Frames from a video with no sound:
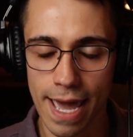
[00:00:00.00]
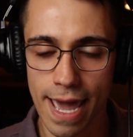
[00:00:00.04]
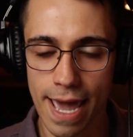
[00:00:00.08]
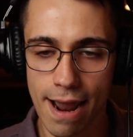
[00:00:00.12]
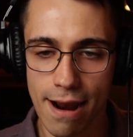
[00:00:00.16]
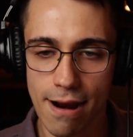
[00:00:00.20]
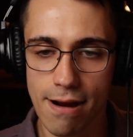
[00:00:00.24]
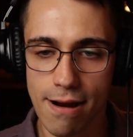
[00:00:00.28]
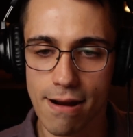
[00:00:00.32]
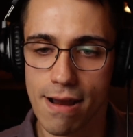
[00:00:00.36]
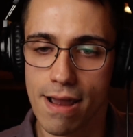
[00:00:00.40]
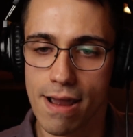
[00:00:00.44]

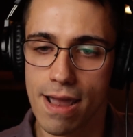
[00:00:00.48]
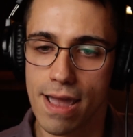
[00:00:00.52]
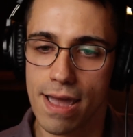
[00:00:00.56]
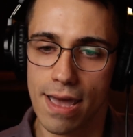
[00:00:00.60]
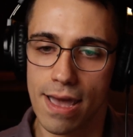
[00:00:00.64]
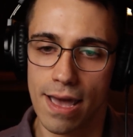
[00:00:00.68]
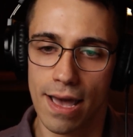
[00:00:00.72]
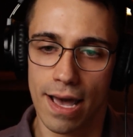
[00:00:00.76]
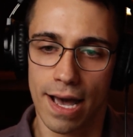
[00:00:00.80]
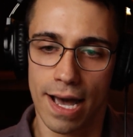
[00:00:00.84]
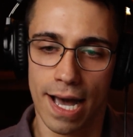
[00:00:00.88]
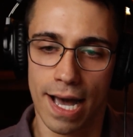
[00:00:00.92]
err
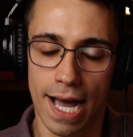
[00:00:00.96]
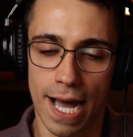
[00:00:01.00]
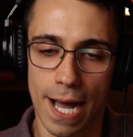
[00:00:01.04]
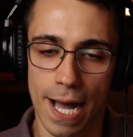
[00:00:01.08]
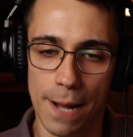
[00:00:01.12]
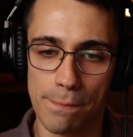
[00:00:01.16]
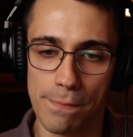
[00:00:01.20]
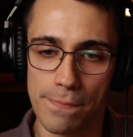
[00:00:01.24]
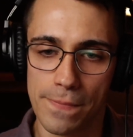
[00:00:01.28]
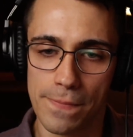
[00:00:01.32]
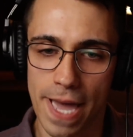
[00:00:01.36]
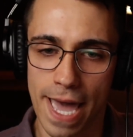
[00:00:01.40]

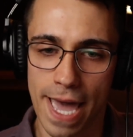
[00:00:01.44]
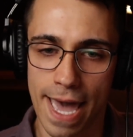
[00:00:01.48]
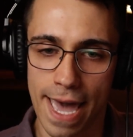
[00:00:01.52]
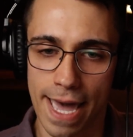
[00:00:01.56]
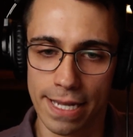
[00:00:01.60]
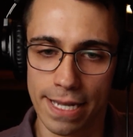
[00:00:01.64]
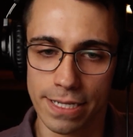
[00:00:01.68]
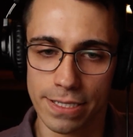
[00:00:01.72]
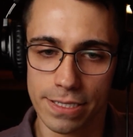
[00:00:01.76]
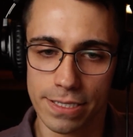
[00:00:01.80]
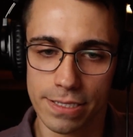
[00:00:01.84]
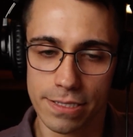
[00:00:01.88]

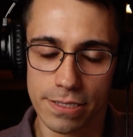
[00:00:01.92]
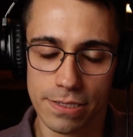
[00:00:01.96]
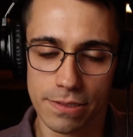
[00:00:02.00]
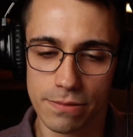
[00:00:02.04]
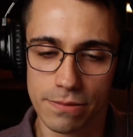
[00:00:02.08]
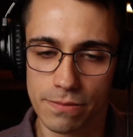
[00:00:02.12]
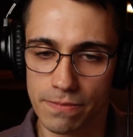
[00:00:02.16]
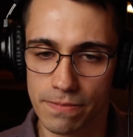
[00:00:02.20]
and